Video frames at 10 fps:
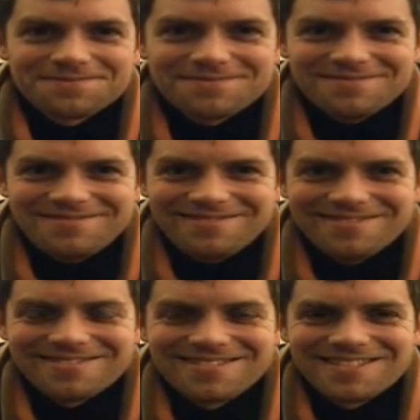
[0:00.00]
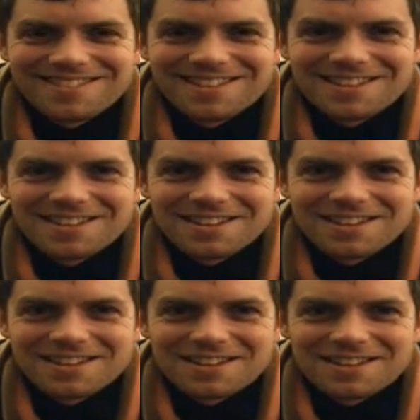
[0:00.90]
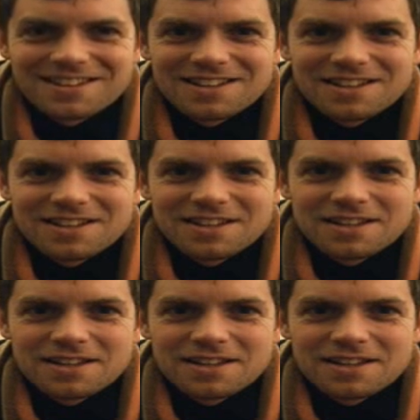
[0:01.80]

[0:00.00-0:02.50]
Nothing is said.